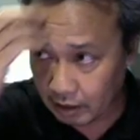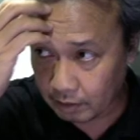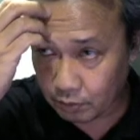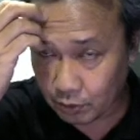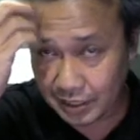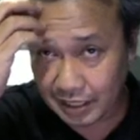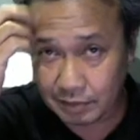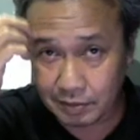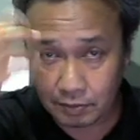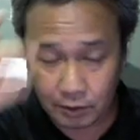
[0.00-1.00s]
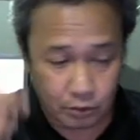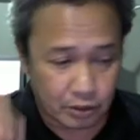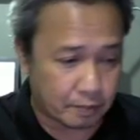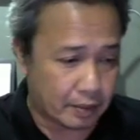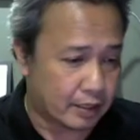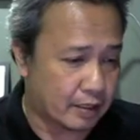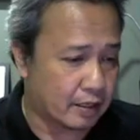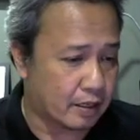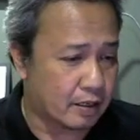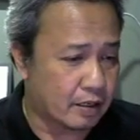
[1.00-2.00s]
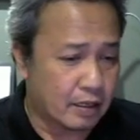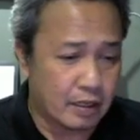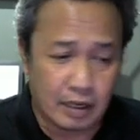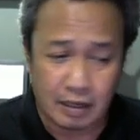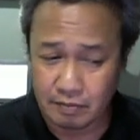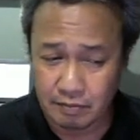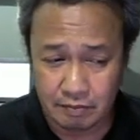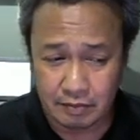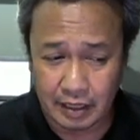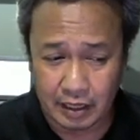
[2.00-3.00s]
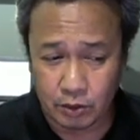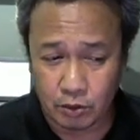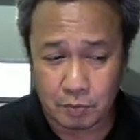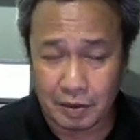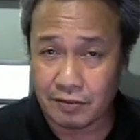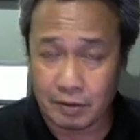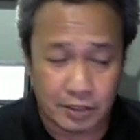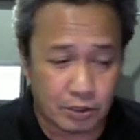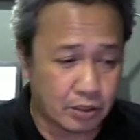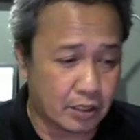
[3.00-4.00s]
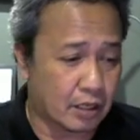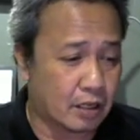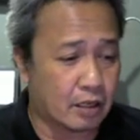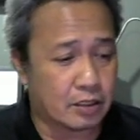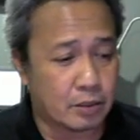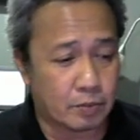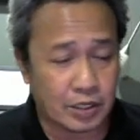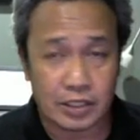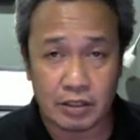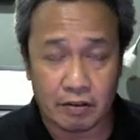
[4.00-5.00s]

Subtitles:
protein that's been produced in bacteria. They are used by pharmaceuticals, production of